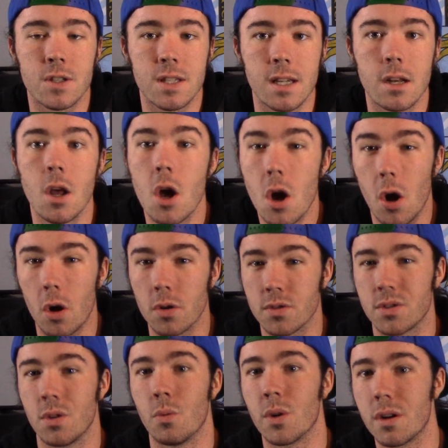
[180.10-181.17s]
seen.
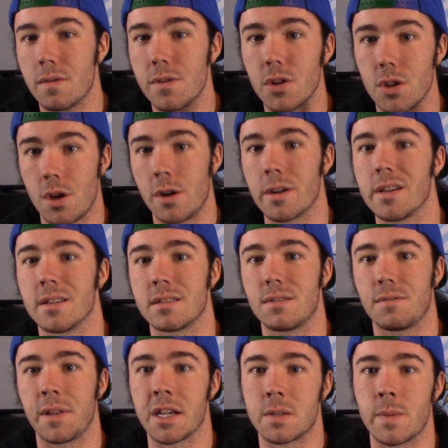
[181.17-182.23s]
Also, one of the longest
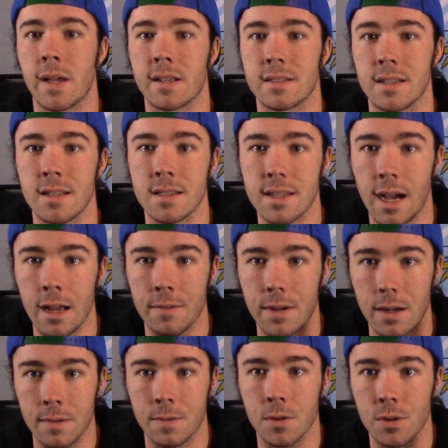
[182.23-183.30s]
flashback scenes I have
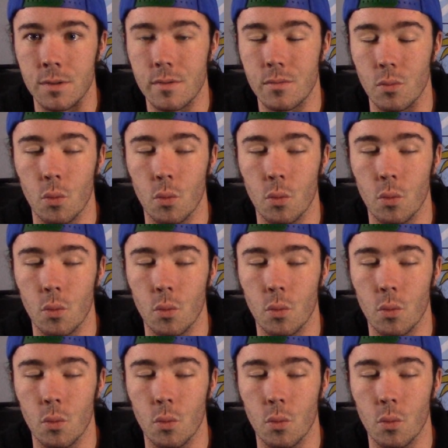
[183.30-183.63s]
ever